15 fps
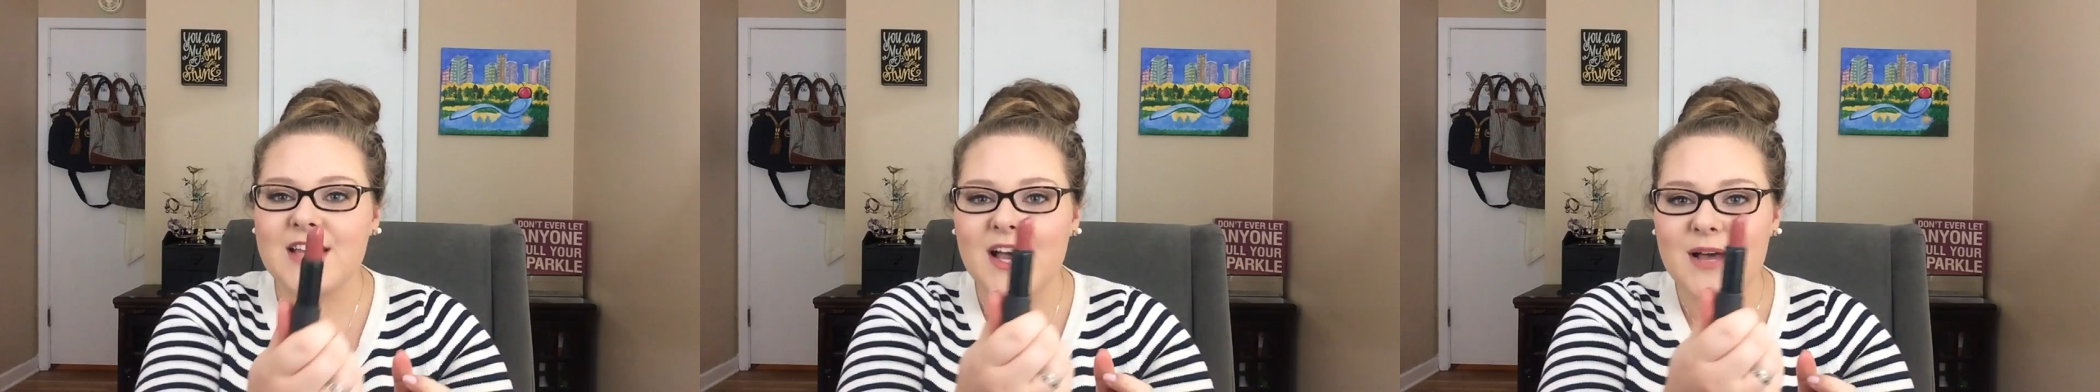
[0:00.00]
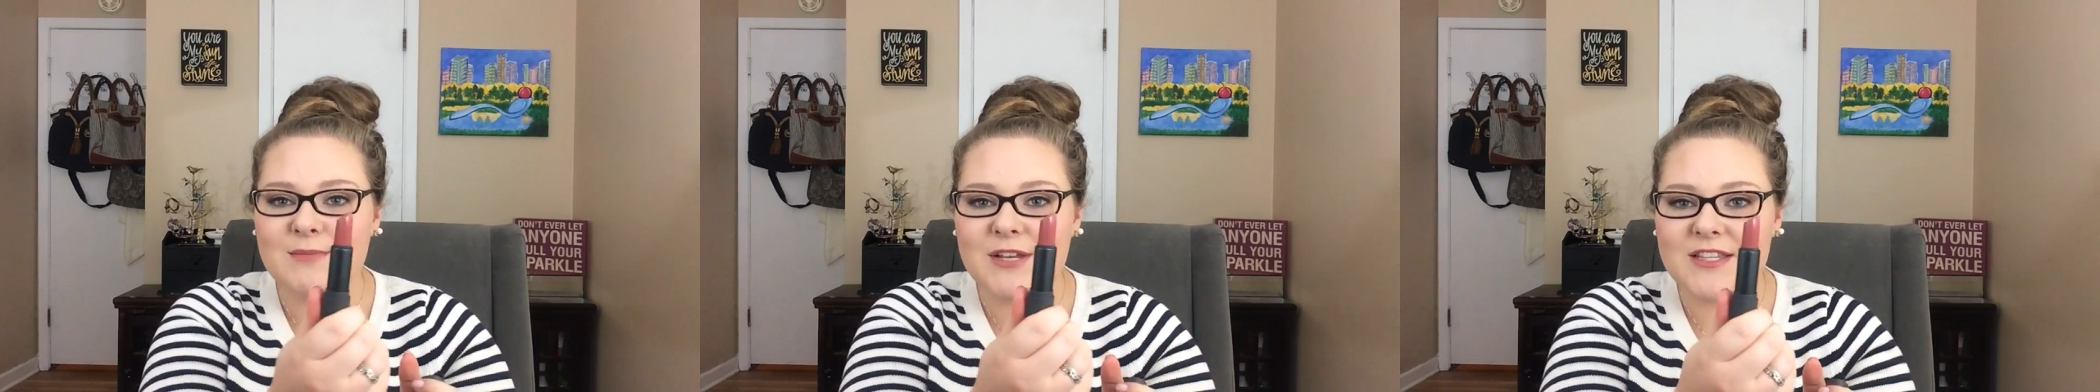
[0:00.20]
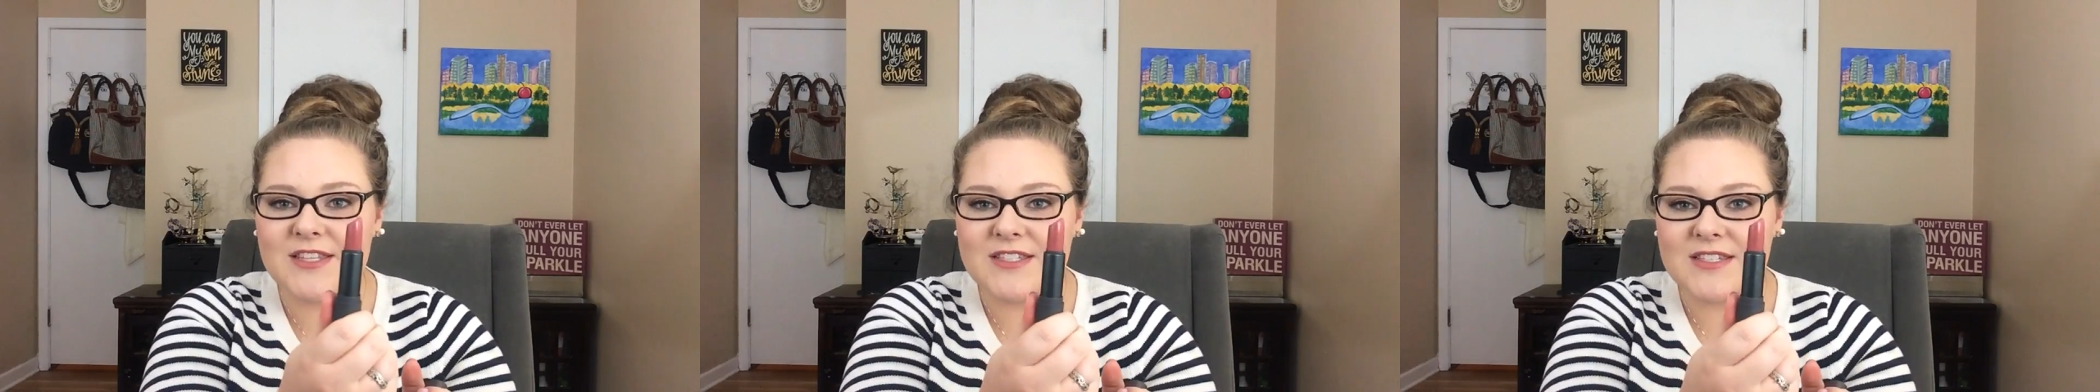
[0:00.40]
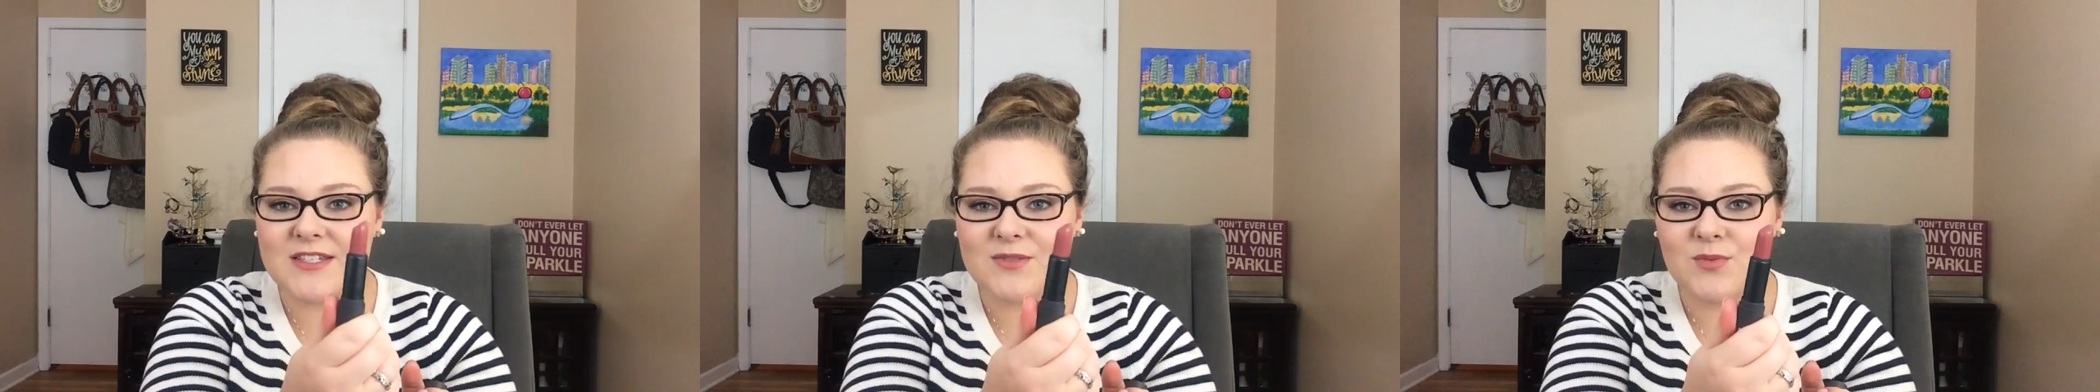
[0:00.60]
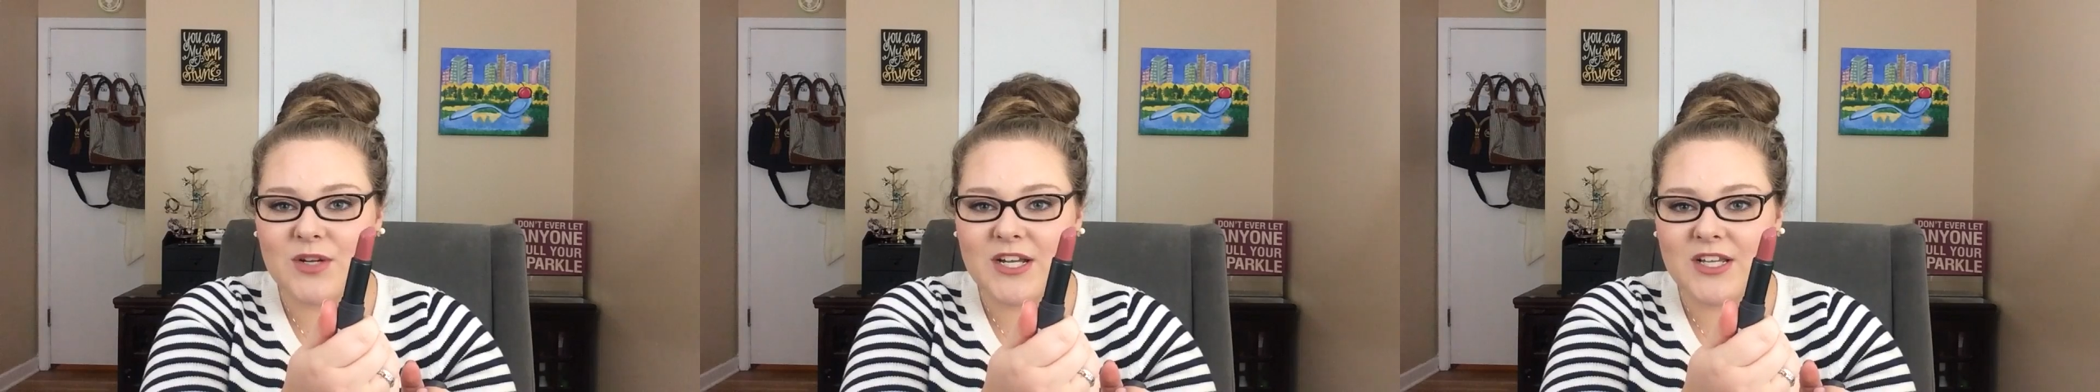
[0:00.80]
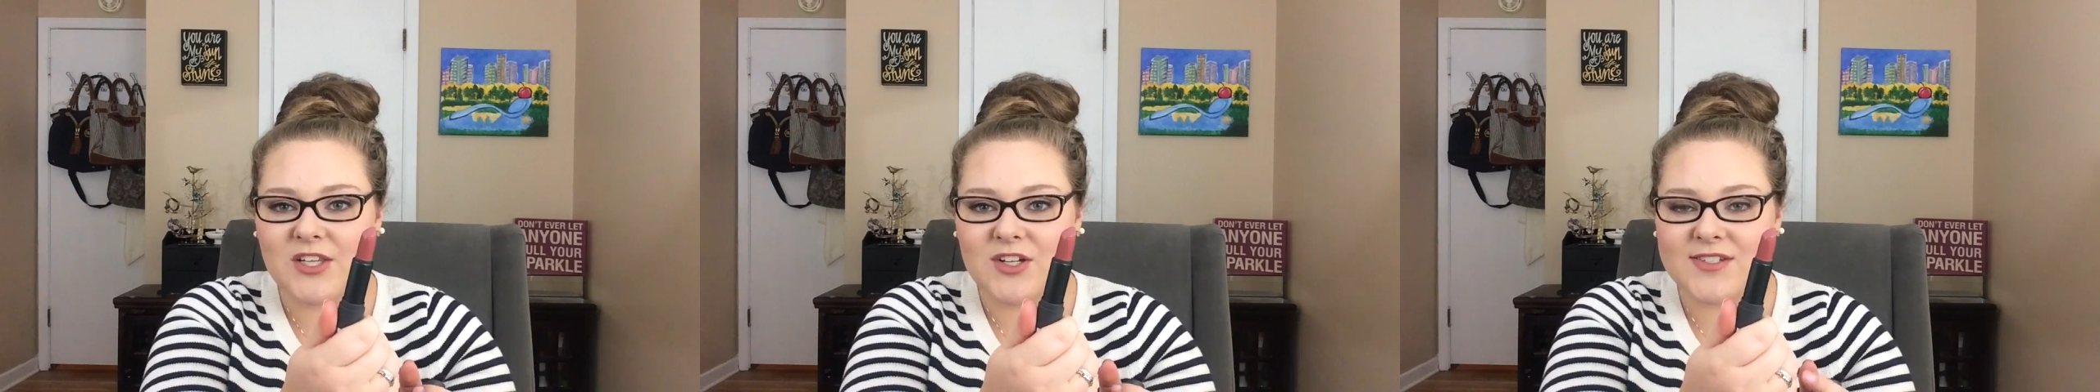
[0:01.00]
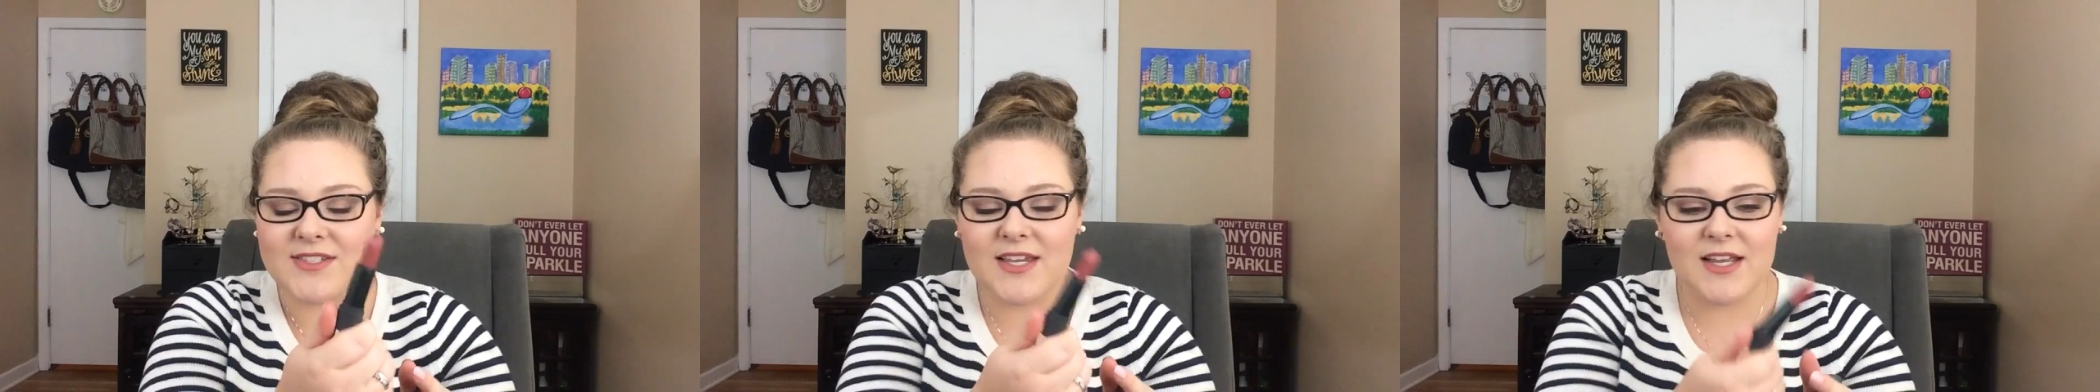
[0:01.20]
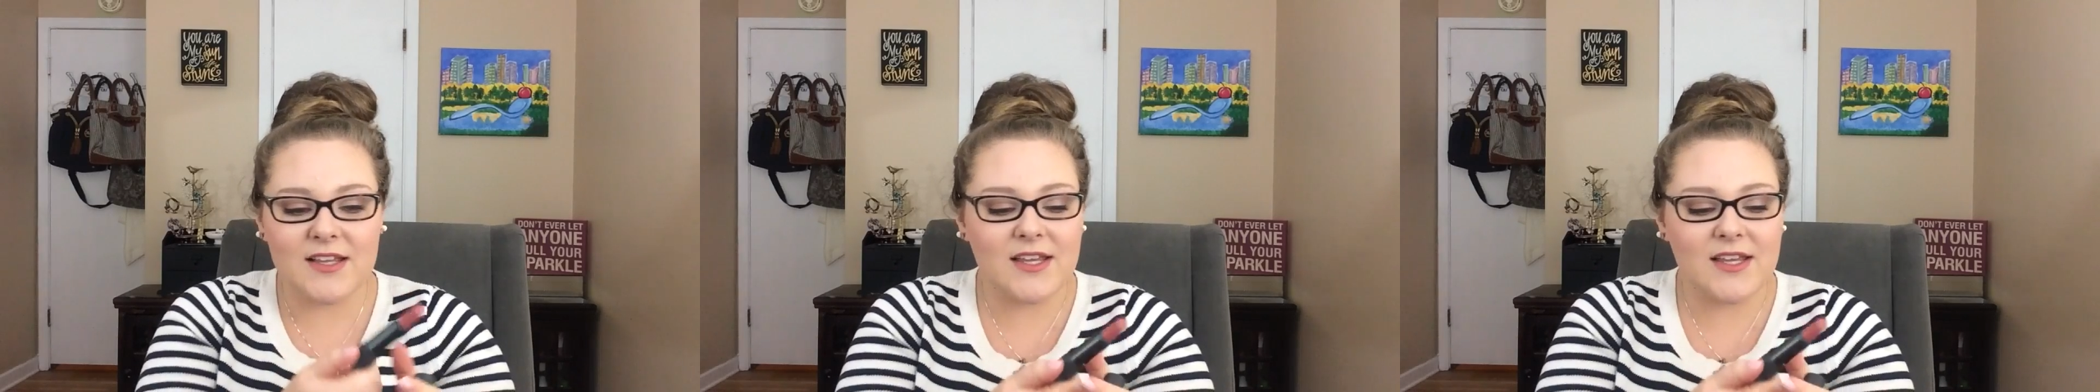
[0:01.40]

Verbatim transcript: Um, and this is what it looks like.